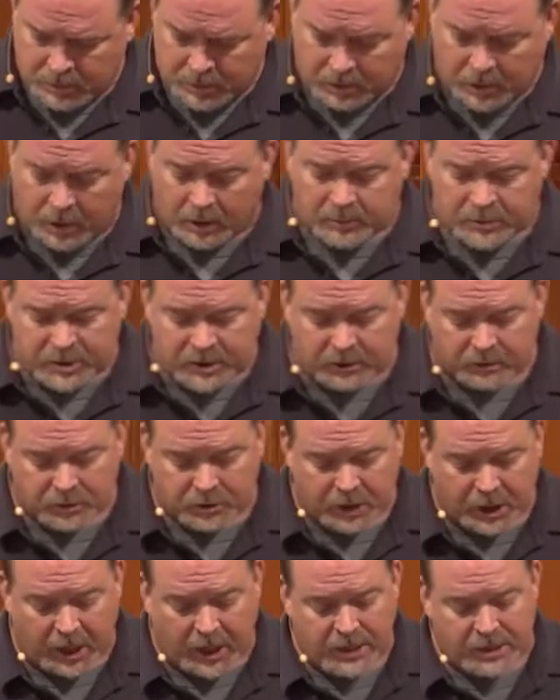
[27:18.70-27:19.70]
I'm still
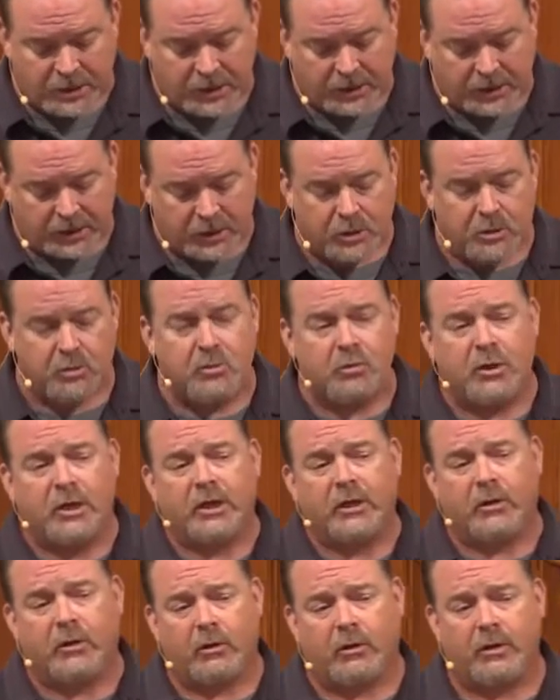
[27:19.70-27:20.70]
changing. You
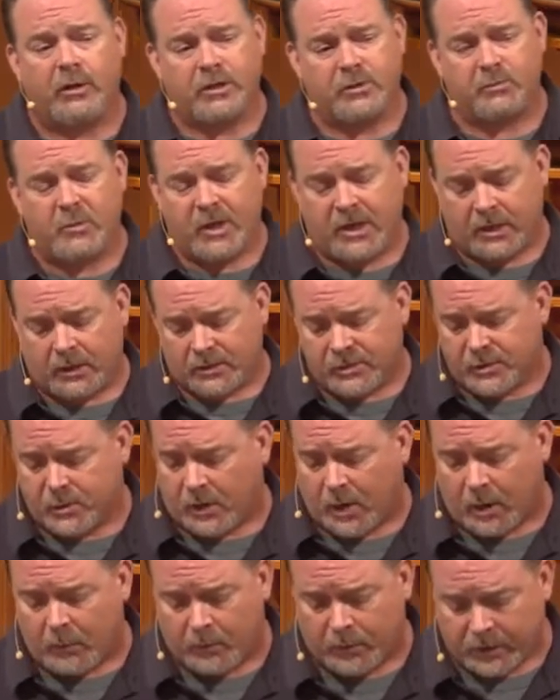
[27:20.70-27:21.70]
encourage me, and so
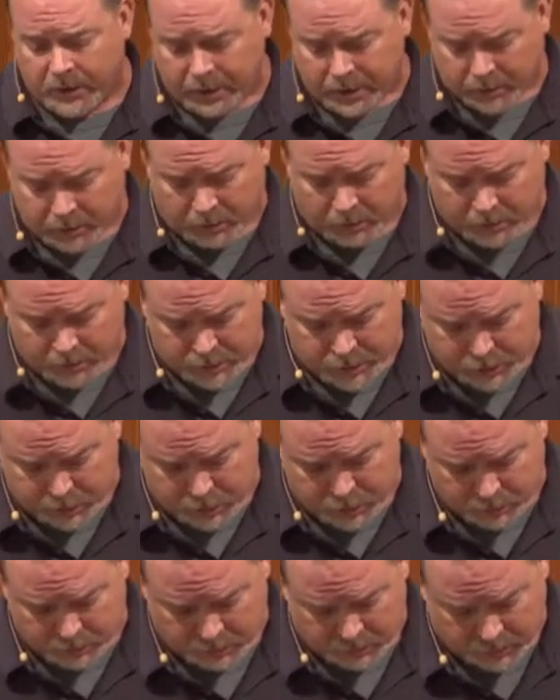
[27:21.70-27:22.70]
I want to encourage
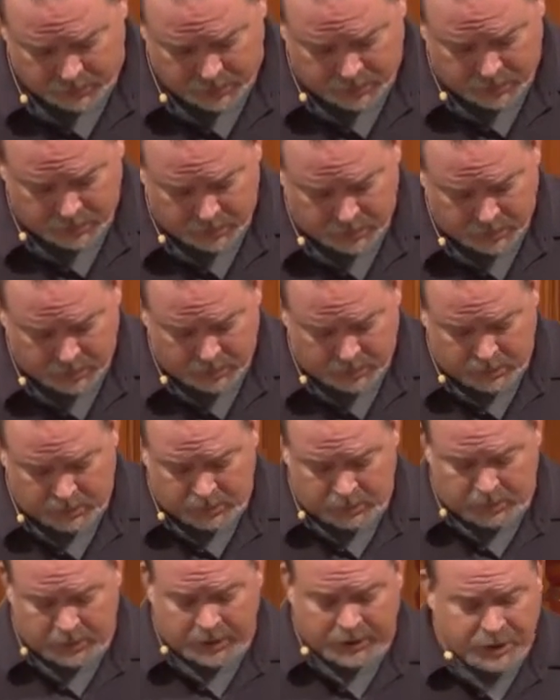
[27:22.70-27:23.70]
you.
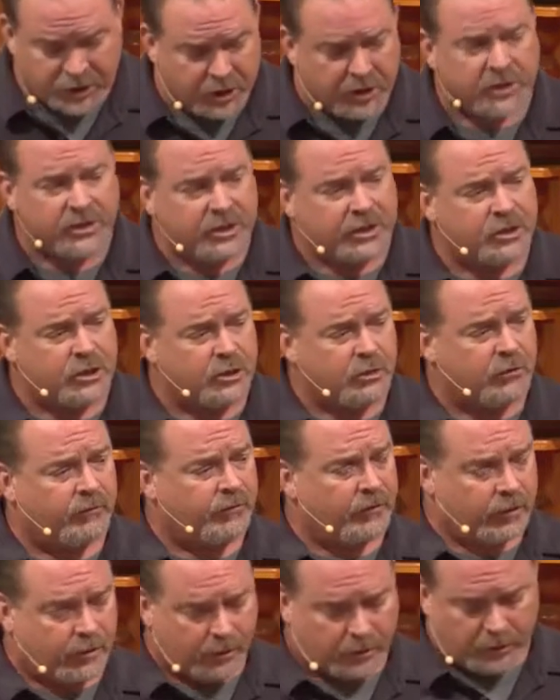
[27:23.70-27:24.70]
Just as you have
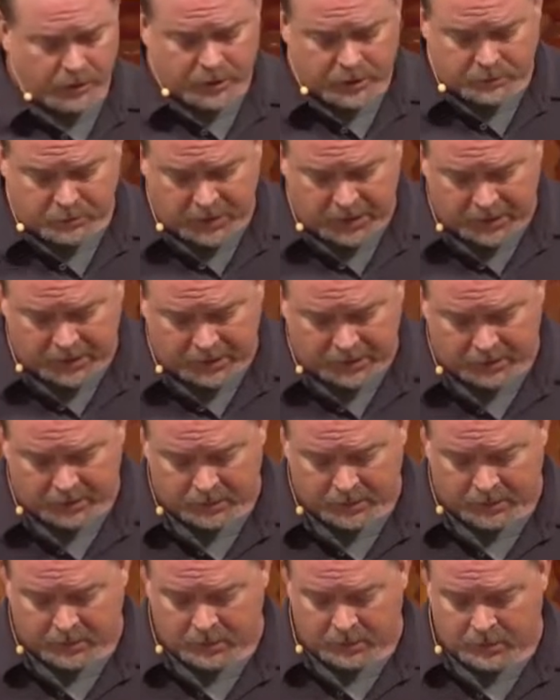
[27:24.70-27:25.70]
encouraged me,
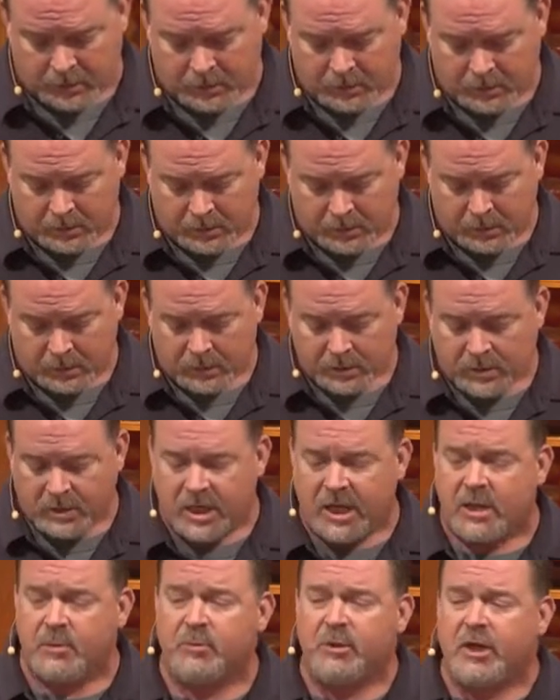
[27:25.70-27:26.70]

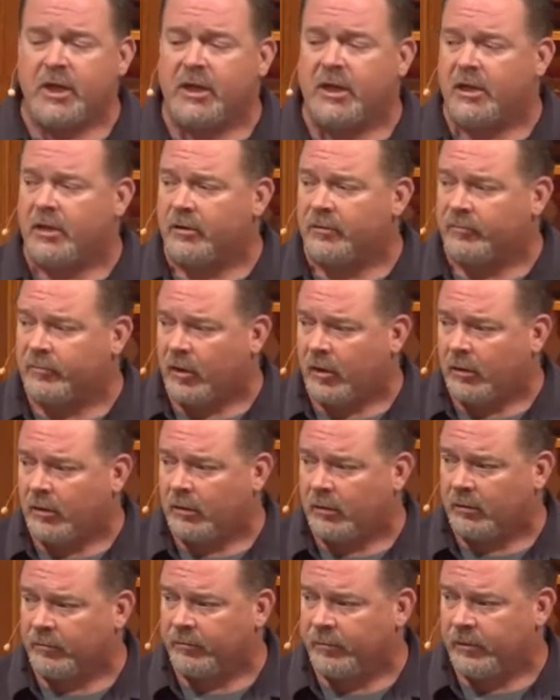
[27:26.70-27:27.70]
keep getting
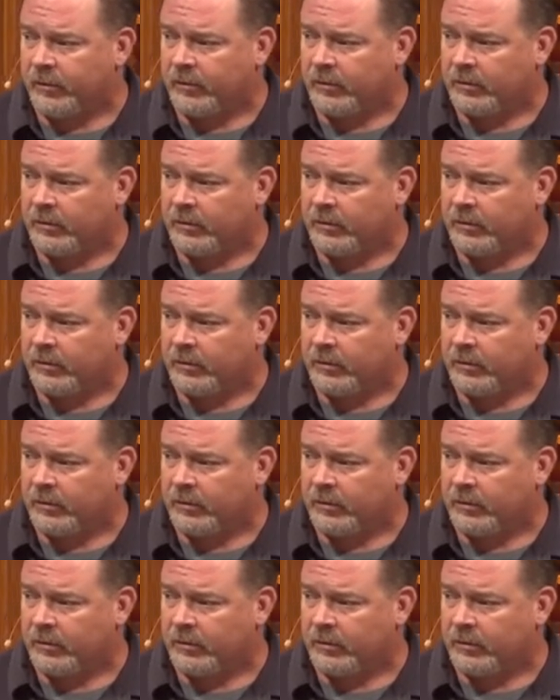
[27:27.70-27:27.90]
involved.